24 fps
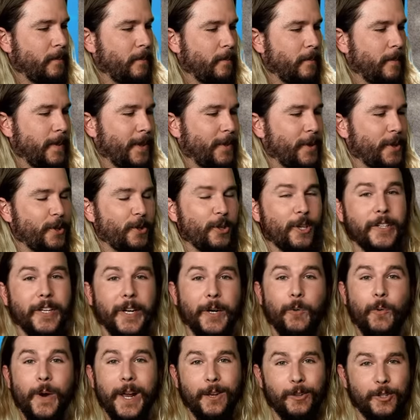But when you look at a
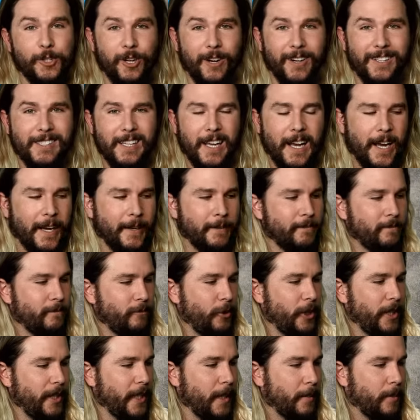whale shark's eye,
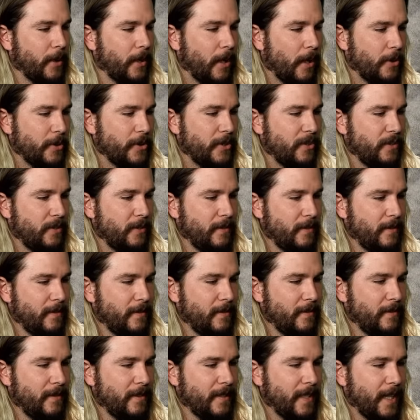really up close,
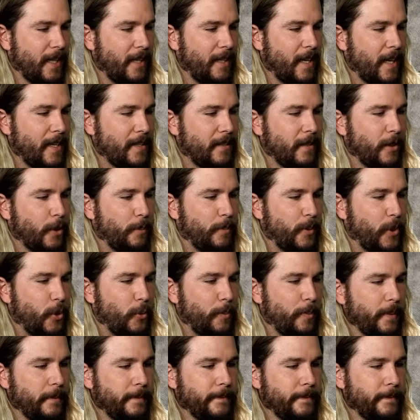got a nice little pupe.